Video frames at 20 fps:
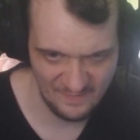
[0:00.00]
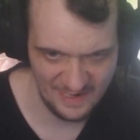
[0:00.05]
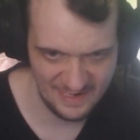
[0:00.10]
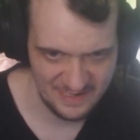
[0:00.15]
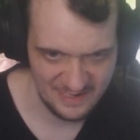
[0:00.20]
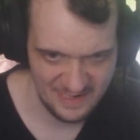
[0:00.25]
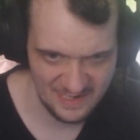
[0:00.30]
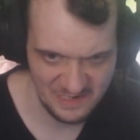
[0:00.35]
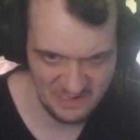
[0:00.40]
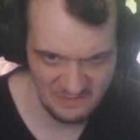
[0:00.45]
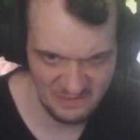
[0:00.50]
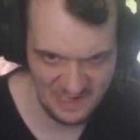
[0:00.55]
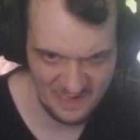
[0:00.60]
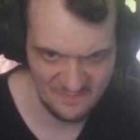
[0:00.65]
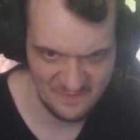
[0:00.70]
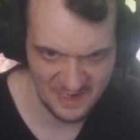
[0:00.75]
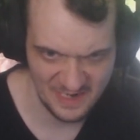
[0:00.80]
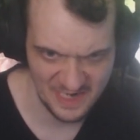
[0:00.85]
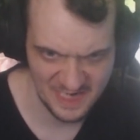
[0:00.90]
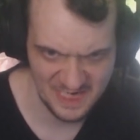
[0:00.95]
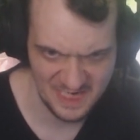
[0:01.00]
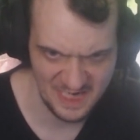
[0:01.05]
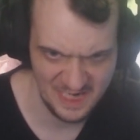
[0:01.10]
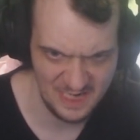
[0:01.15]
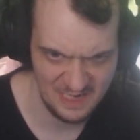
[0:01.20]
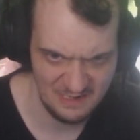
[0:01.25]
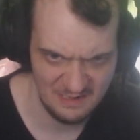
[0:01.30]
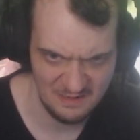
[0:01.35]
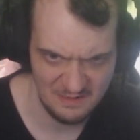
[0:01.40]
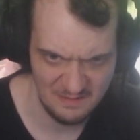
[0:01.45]
Wait, didn't you leave
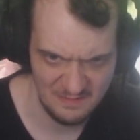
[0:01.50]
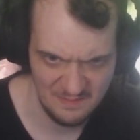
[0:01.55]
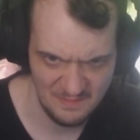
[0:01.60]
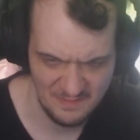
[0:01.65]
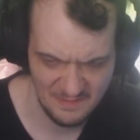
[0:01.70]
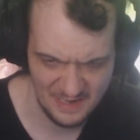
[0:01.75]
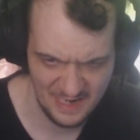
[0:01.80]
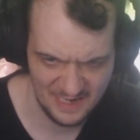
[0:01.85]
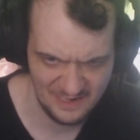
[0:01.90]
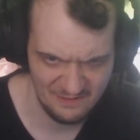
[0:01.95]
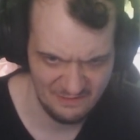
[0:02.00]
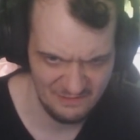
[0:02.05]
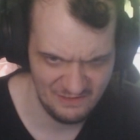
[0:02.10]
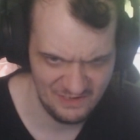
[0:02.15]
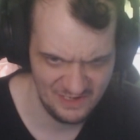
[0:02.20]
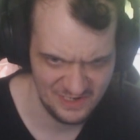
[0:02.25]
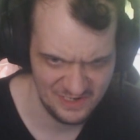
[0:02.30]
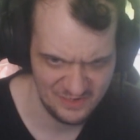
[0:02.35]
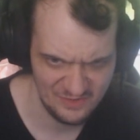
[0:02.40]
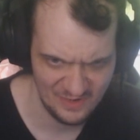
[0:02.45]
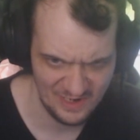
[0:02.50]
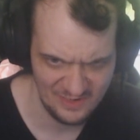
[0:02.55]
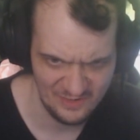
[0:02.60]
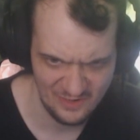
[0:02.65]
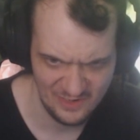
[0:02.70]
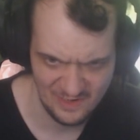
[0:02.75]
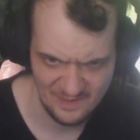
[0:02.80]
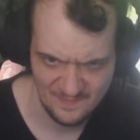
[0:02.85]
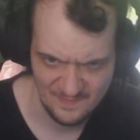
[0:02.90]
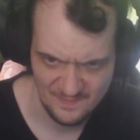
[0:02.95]
Takeshy and another
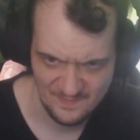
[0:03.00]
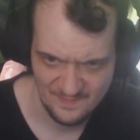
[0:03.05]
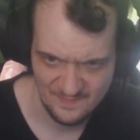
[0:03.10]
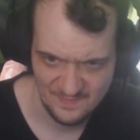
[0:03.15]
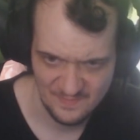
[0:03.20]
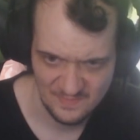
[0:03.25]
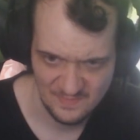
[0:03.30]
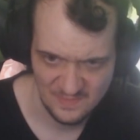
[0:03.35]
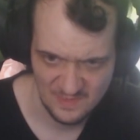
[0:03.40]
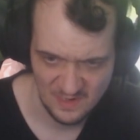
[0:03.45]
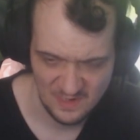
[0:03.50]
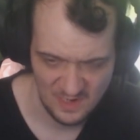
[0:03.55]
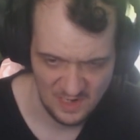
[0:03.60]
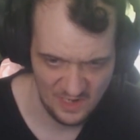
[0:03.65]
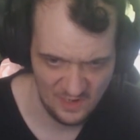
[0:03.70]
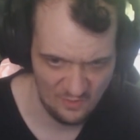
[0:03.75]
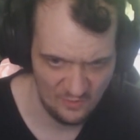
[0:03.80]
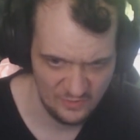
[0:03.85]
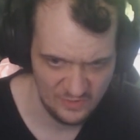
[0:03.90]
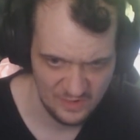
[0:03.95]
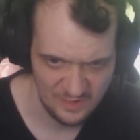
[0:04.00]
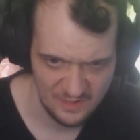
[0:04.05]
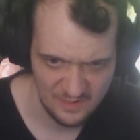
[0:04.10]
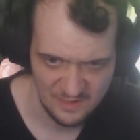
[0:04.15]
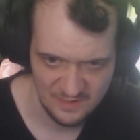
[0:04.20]
together? Alone?